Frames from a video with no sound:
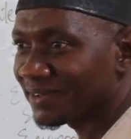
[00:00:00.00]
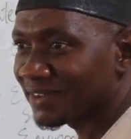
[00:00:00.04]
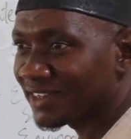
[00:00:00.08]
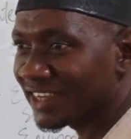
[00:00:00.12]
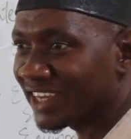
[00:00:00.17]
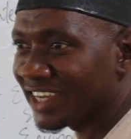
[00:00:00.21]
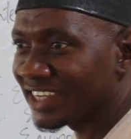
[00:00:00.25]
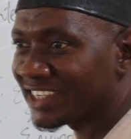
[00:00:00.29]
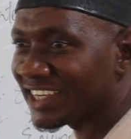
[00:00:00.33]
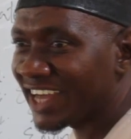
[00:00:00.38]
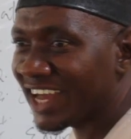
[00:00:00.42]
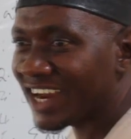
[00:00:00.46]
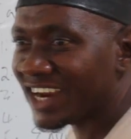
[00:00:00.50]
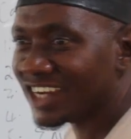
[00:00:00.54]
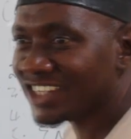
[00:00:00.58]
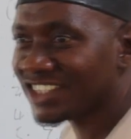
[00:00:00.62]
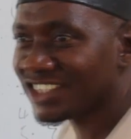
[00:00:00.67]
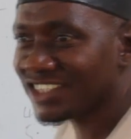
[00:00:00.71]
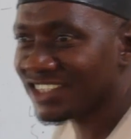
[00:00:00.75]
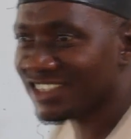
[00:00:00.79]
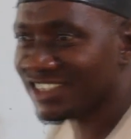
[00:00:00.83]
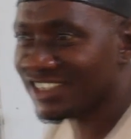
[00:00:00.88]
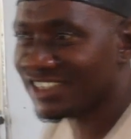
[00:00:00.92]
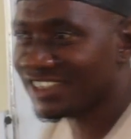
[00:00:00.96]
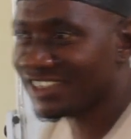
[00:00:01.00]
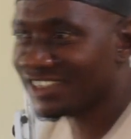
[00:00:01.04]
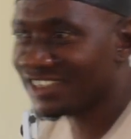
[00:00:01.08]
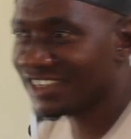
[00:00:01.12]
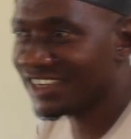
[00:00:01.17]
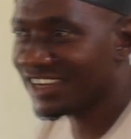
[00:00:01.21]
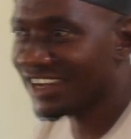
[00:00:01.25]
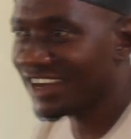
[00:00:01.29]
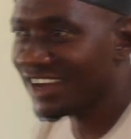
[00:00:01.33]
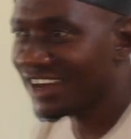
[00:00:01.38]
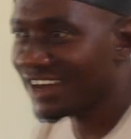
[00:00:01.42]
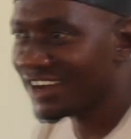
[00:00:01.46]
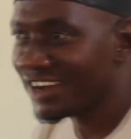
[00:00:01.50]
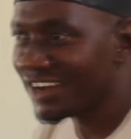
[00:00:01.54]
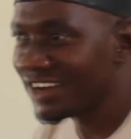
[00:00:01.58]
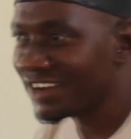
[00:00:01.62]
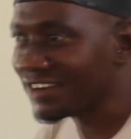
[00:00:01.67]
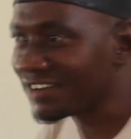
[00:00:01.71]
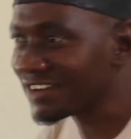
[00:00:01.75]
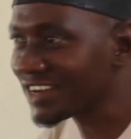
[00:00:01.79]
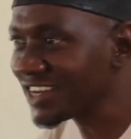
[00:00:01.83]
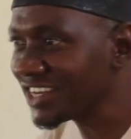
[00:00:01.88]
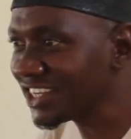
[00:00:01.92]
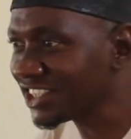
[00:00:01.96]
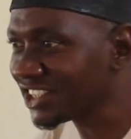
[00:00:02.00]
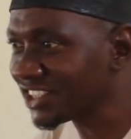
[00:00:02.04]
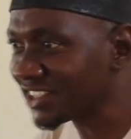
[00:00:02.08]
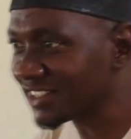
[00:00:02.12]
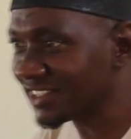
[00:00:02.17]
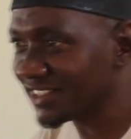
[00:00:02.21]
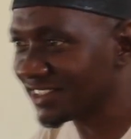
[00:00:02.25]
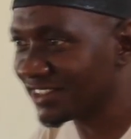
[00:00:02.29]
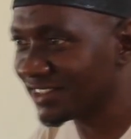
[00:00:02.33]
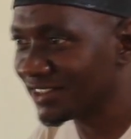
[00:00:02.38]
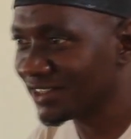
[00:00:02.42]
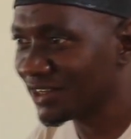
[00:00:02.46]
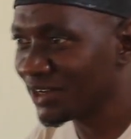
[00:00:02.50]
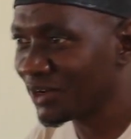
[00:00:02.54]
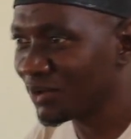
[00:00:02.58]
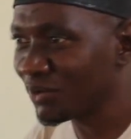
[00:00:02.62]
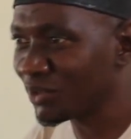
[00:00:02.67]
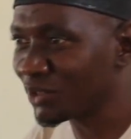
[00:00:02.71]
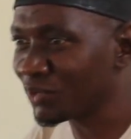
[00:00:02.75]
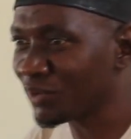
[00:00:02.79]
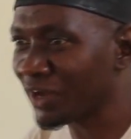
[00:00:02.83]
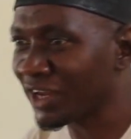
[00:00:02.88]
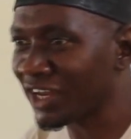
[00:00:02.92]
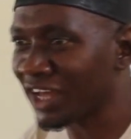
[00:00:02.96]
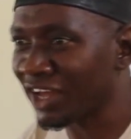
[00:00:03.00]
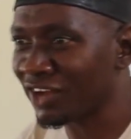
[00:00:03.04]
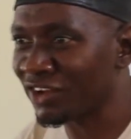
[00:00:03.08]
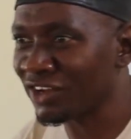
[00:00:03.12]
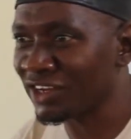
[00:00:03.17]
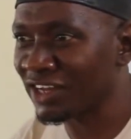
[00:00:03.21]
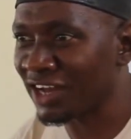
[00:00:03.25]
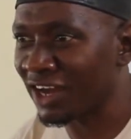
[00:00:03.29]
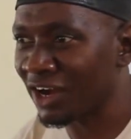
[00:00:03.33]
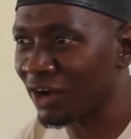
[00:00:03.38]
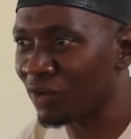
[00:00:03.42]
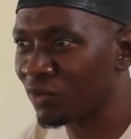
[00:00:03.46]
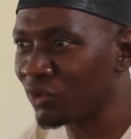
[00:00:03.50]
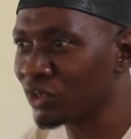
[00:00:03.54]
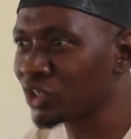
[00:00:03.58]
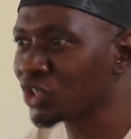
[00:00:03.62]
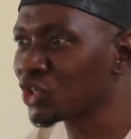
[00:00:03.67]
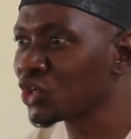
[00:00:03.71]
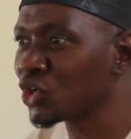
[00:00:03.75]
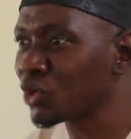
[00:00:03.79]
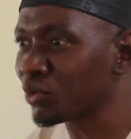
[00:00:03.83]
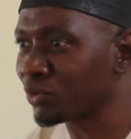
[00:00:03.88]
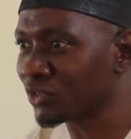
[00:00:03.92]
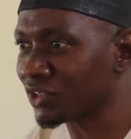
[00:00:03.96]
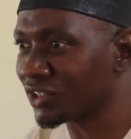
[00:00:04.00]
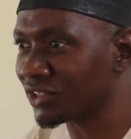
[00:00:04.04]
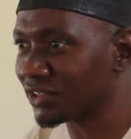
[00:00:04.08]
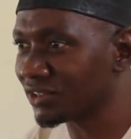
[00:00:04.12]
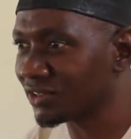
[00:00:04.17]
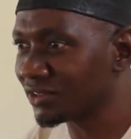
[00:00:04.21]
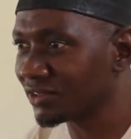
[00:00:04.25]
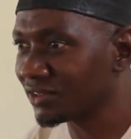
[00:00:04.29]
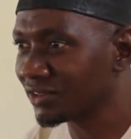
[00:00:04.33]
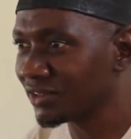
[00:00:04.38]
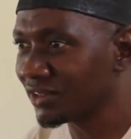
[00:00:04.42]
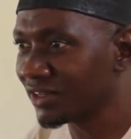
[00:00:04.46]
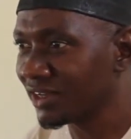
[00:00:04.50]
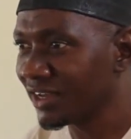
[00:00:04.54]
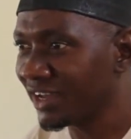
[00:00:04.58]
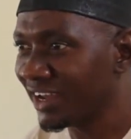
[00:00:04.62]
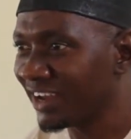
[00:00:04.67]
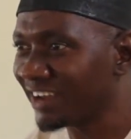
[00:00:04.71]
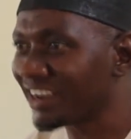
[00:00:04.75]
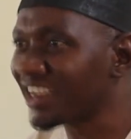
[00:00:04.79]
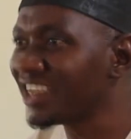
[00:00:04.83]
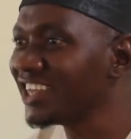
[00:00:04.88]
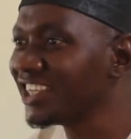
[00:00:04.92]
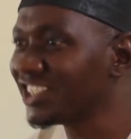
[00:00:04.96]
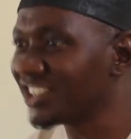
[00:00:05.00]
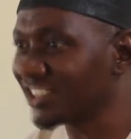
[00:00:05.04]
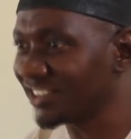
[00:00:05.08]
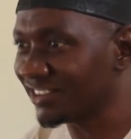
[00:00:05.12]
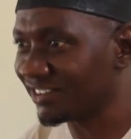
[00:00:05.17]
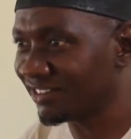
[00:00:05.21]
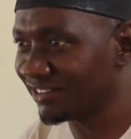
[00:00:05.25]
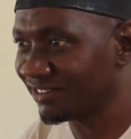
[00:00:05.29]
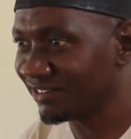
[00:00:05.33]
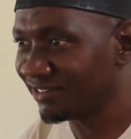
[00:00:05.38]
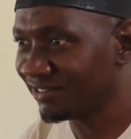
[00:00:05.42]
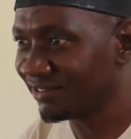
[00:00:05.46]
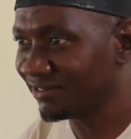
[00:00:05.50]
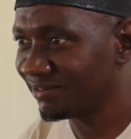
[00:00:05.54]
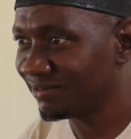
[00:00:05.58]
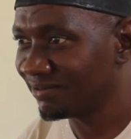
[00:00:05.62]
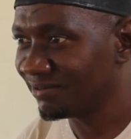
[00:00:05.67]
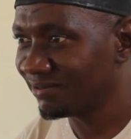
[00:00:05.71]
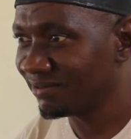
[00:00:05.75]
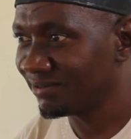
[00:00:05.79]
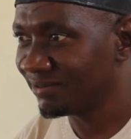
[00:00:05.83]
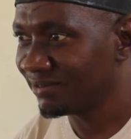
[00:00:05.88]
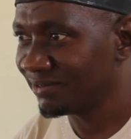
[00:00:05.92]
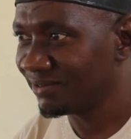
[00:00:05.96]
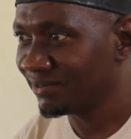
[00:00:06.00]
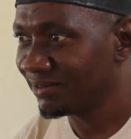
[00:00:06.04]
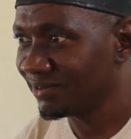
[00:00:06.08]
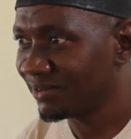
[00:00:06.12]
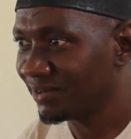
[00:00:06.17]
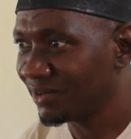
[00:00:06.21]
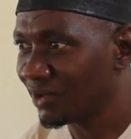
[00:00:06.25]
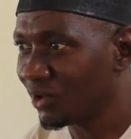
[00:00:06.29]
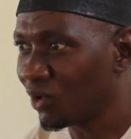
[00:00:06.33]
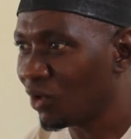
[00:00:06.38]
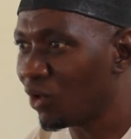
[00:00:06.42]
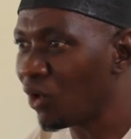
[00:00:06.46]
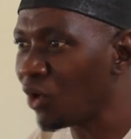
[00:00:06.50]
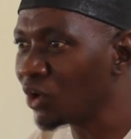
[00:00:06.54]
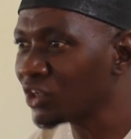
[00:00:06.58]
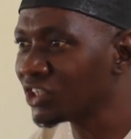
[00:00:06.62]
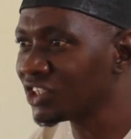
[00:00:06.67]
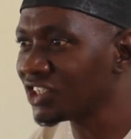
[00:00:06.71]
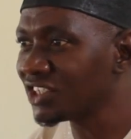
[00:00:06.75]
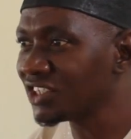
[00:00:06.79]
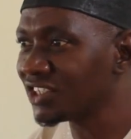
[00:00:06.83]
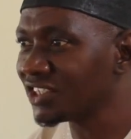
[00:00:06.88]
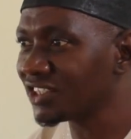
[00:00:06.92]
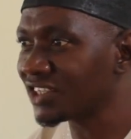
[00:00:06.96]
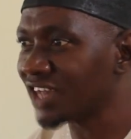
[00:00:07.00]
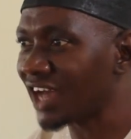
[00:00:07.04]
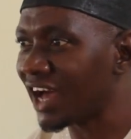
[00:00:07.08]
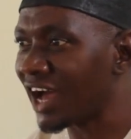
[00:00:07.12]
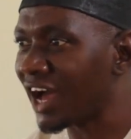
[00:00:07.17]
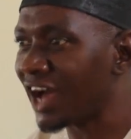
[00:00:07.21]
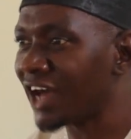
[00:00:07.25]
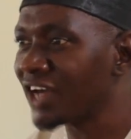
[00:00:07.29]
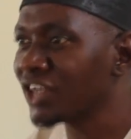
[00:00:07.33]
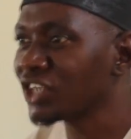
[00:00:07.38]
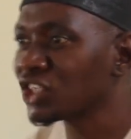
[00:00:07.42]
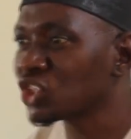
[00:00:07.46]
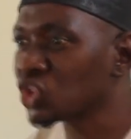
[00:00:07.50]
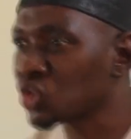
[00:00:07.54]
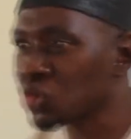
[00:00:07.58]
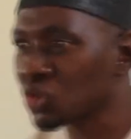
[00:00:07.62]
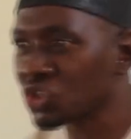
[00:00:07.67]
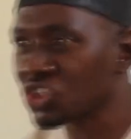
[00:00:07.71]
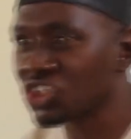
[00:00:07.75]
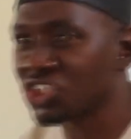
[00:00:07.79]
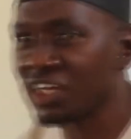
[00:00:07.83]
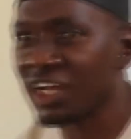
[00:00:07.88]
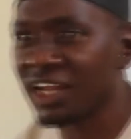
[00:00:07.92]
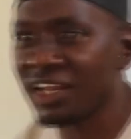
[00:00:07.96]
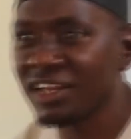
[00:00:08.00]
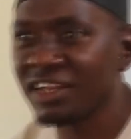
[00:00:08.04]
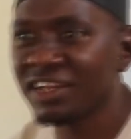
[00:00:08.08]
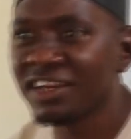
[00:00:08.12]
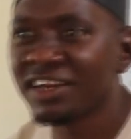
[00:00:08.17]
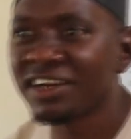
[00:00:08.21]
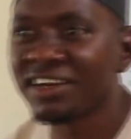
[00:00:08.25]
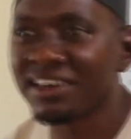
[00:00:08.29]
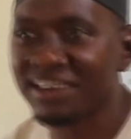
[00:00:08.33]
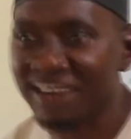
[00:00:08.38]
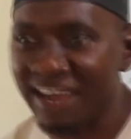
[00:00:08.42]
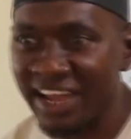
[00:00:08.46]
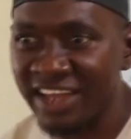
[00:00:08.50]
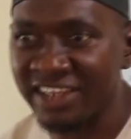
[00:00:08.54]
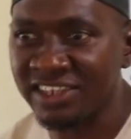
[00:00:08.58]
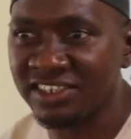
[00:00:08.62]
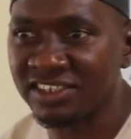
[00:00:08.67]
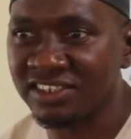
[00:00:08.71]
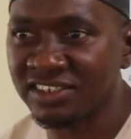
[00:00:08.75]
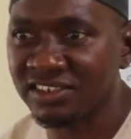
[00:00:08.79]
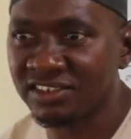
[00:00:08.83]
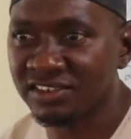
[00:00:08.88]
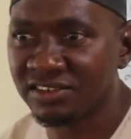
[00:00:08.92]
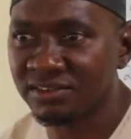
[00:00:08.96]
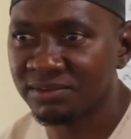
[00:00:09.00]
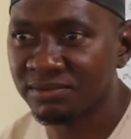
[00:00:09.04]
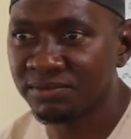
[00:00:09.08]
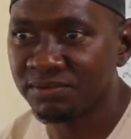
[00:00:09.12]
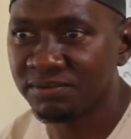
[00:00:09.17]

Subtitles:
interactions, relation with one another, with groups, religion. All these are social rights.